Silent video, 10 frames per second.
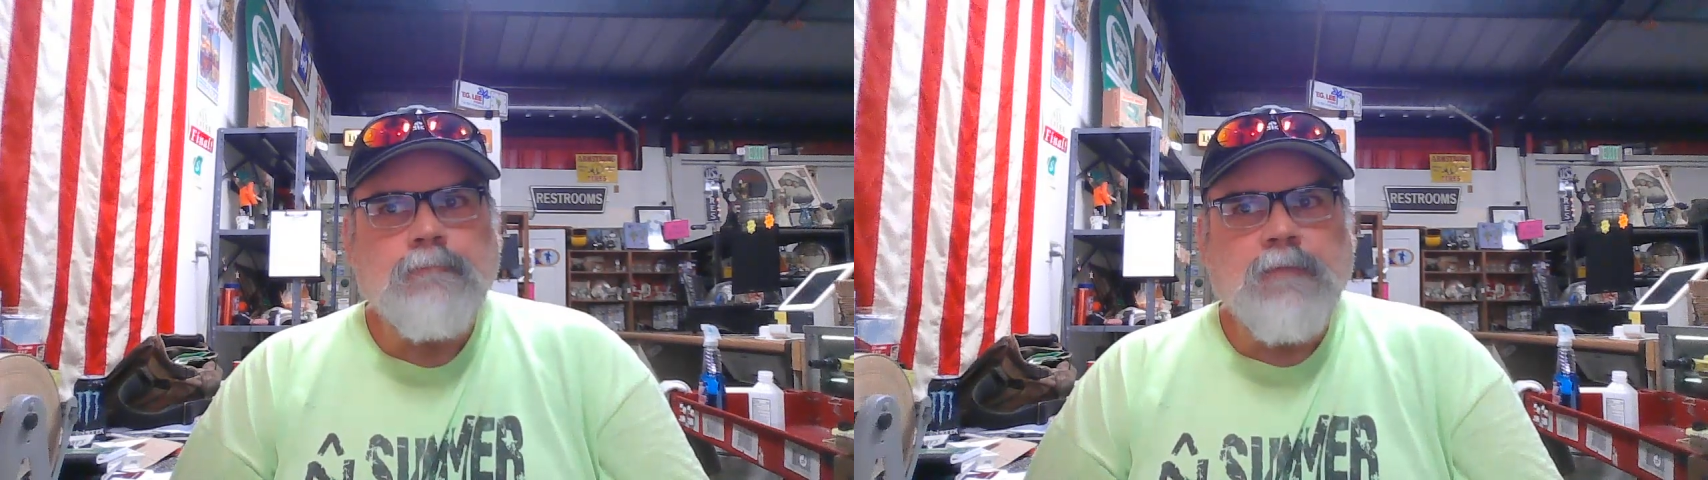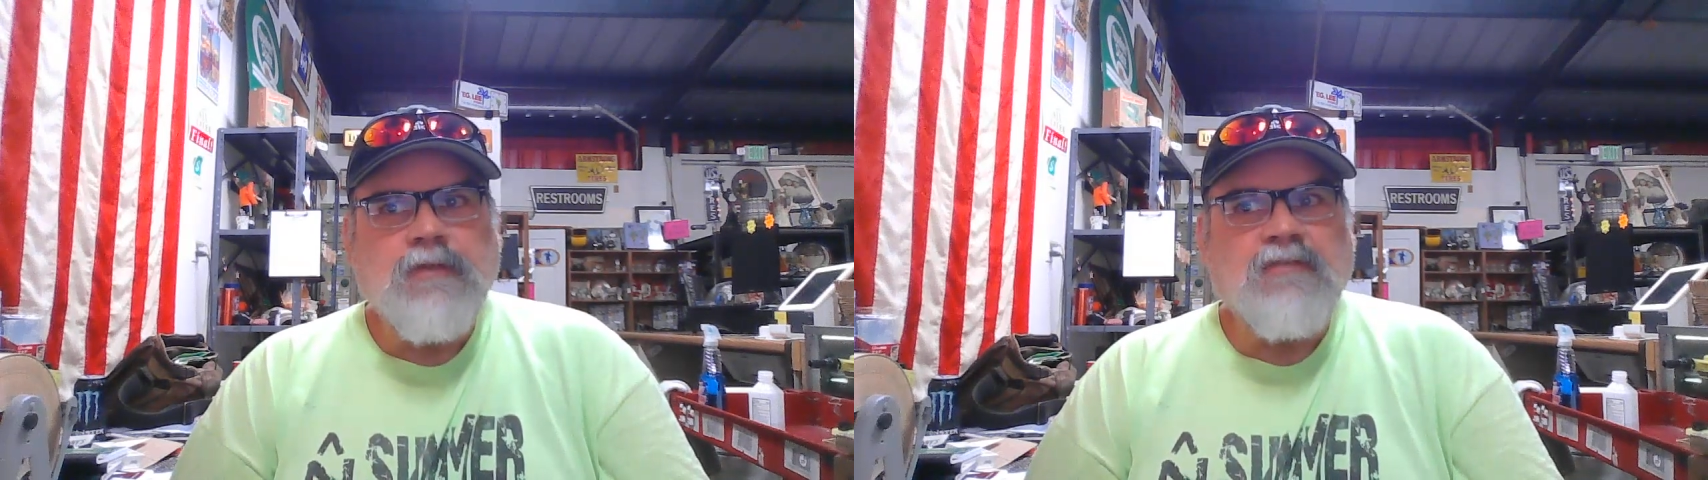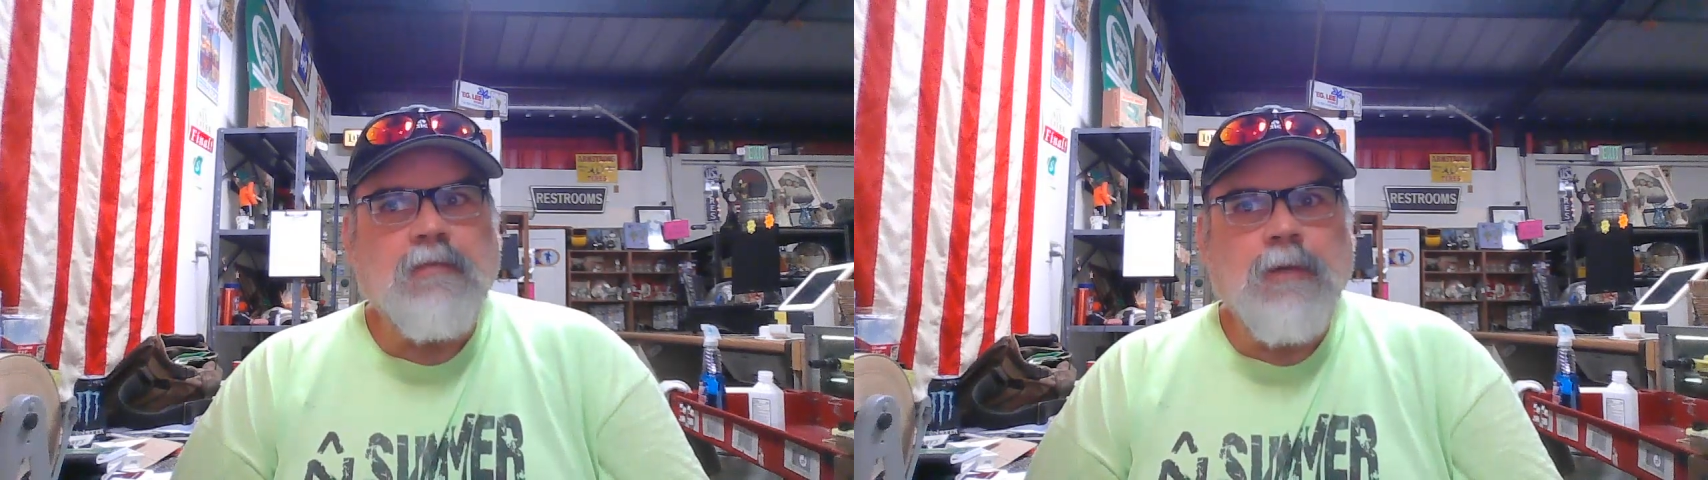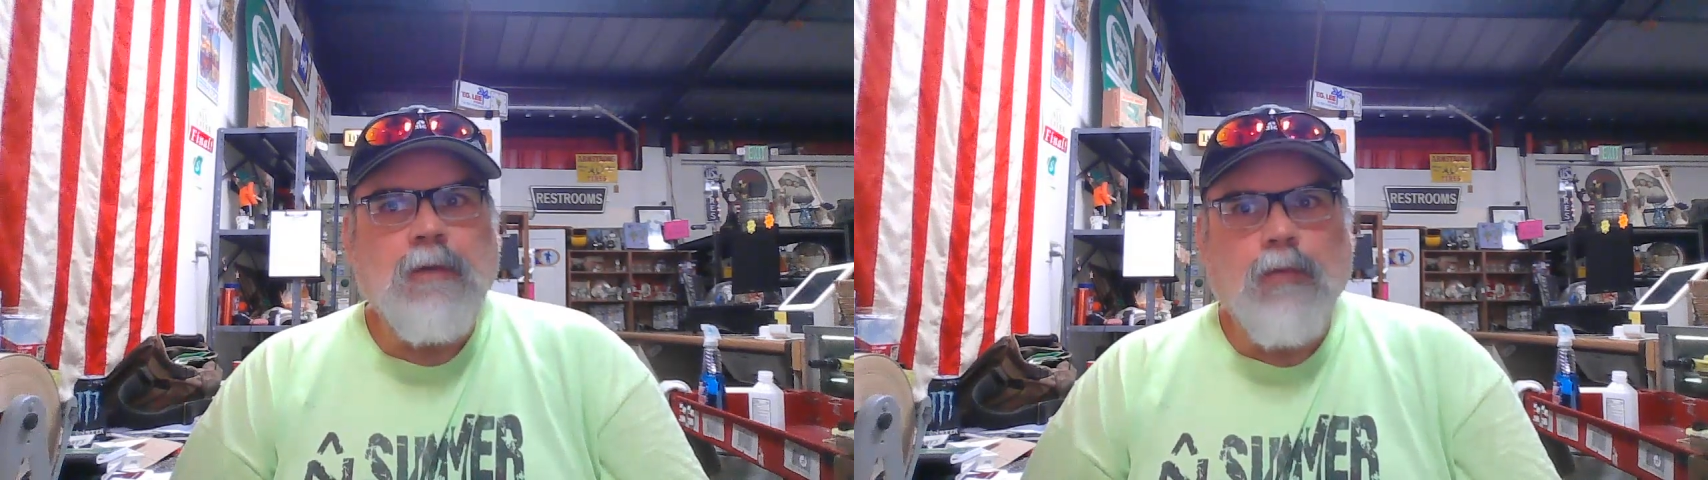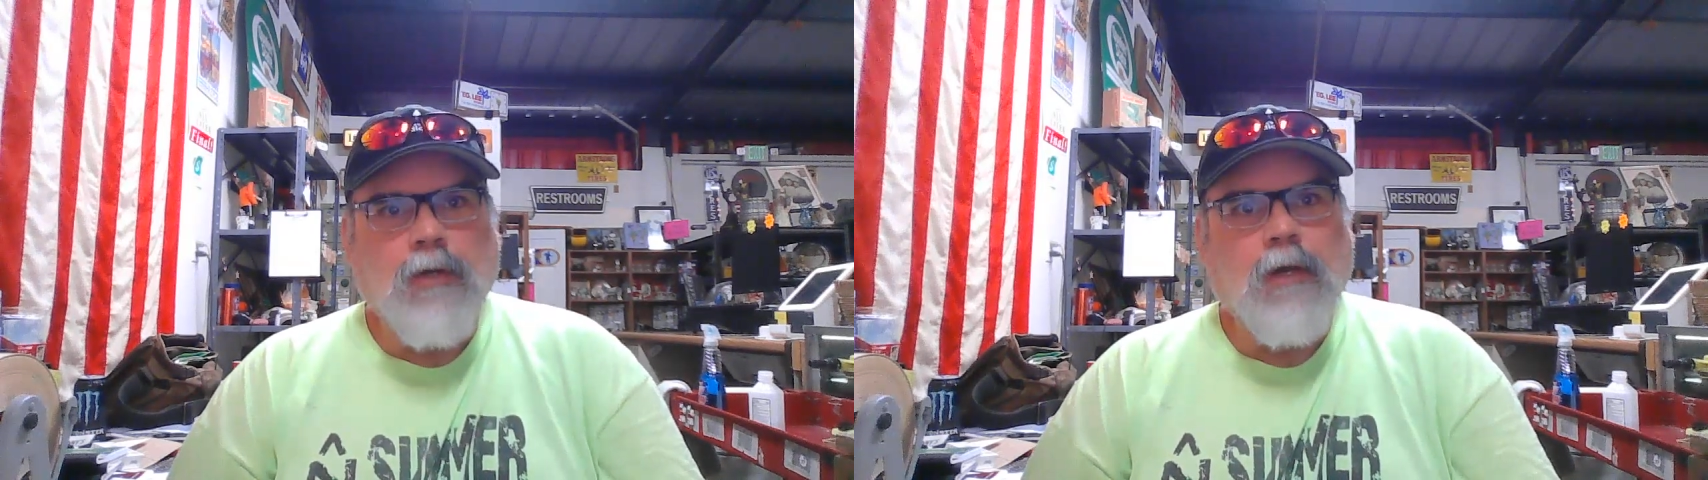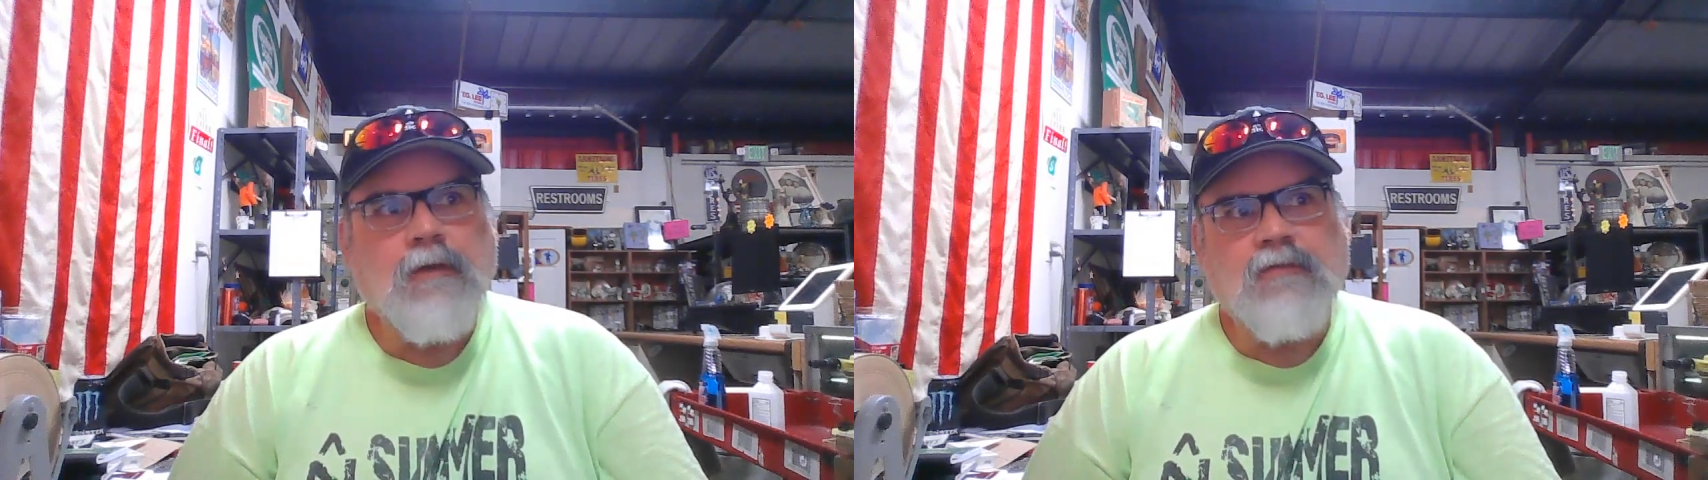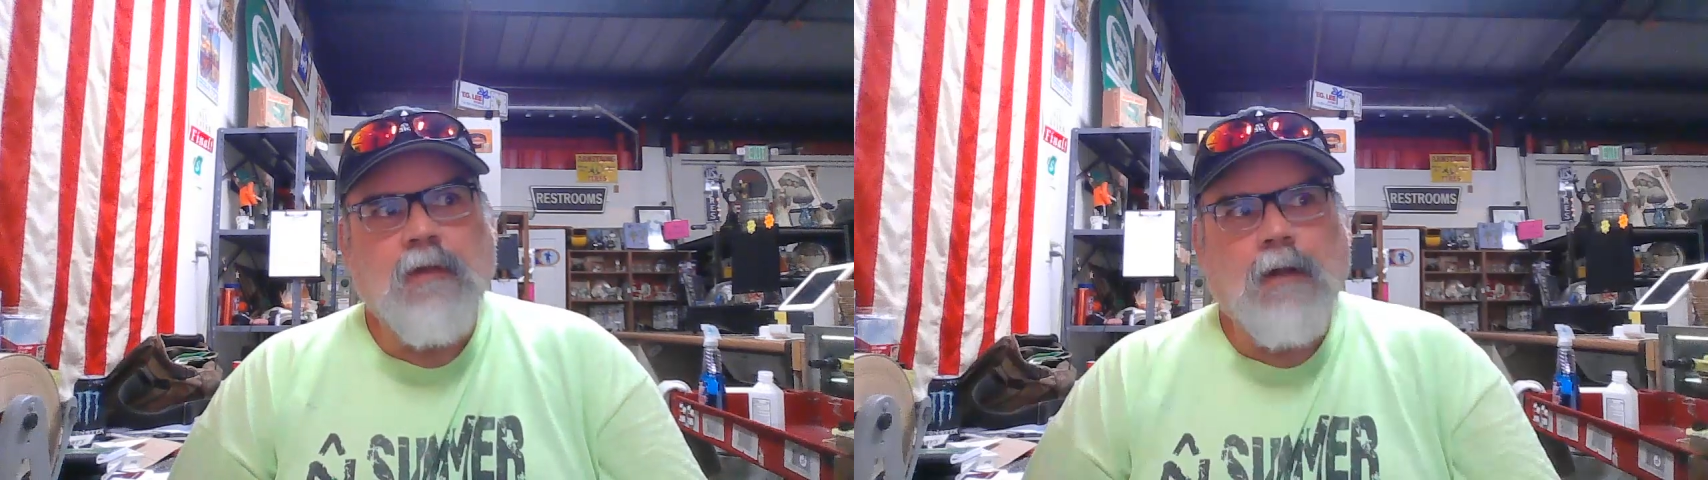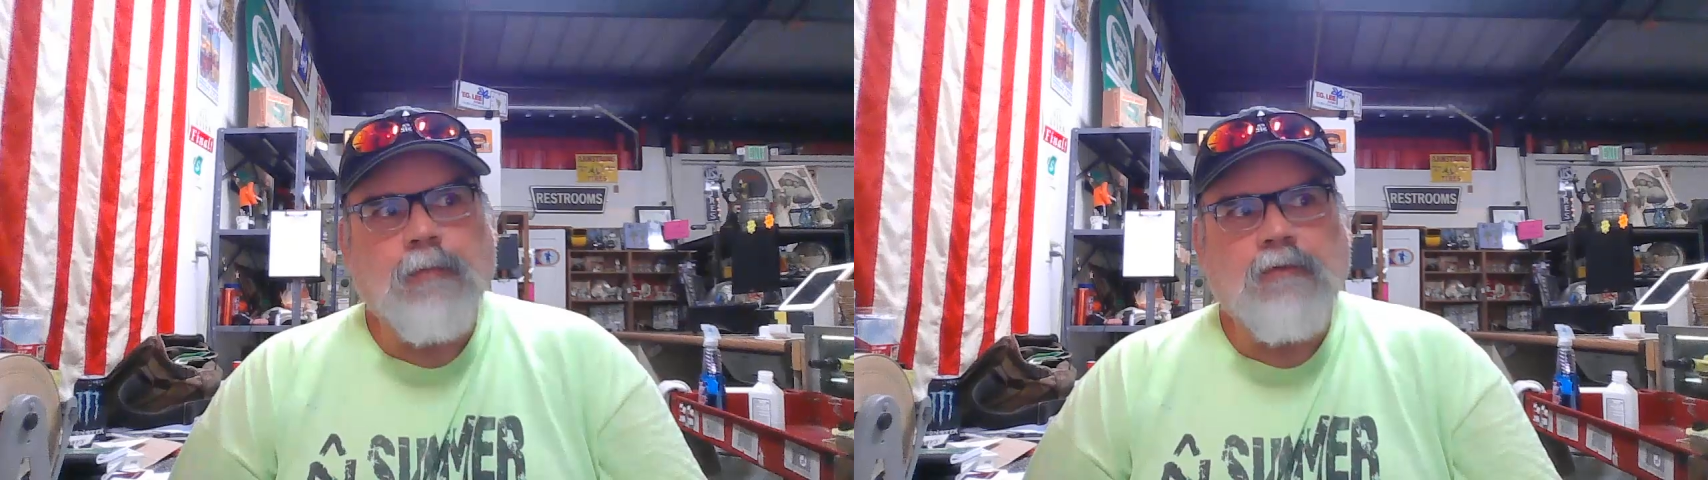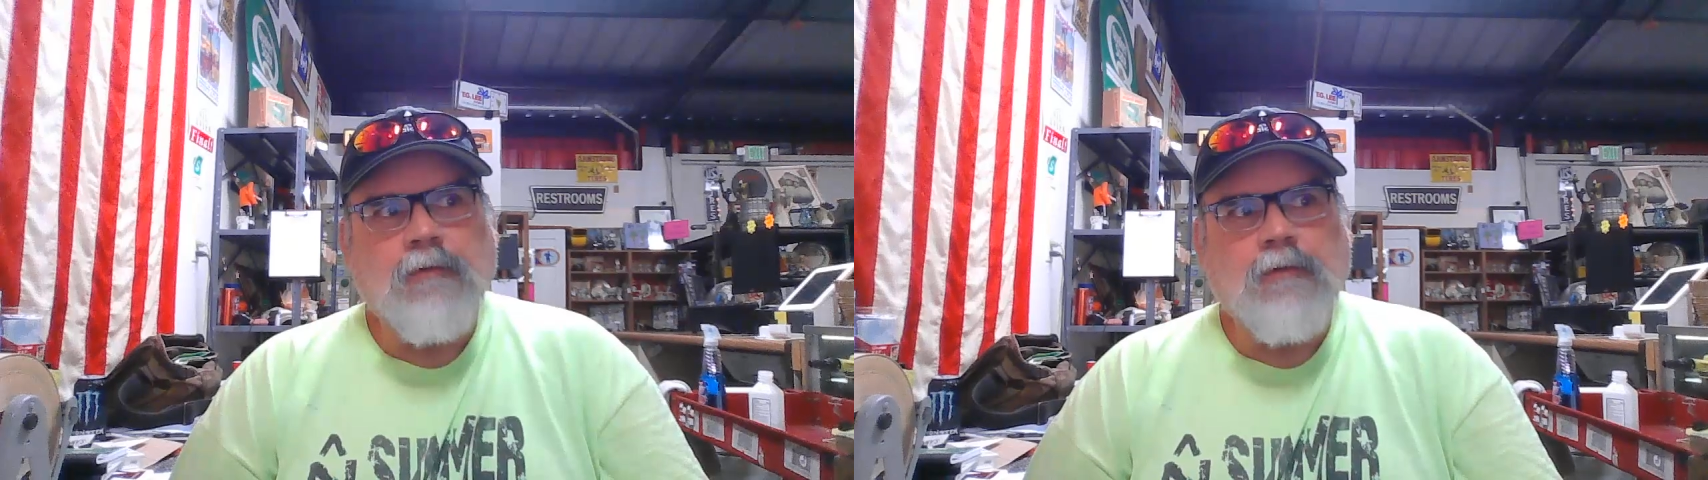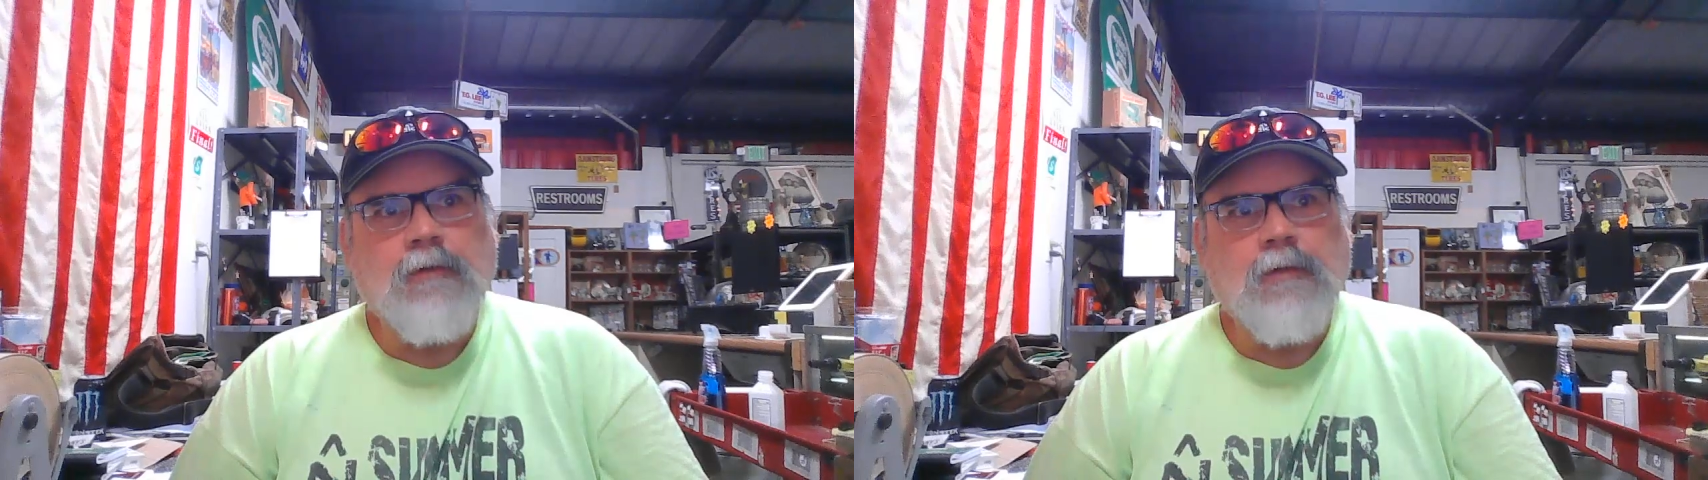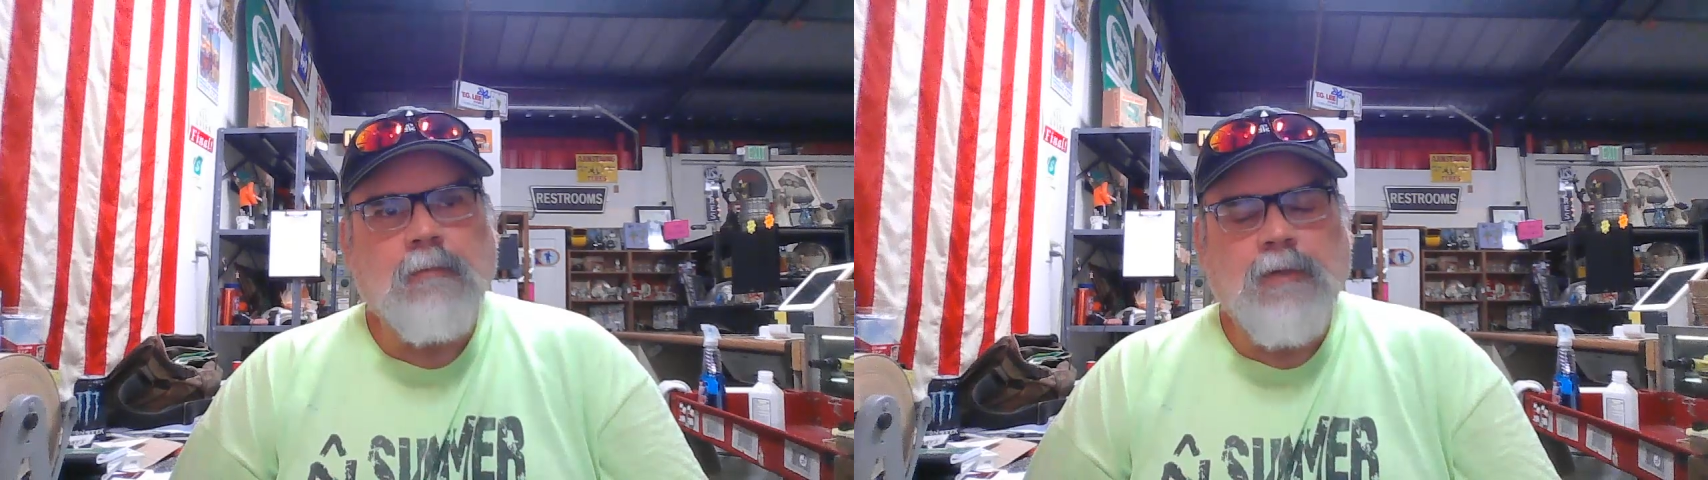doesn't mean we're going to stop returning them,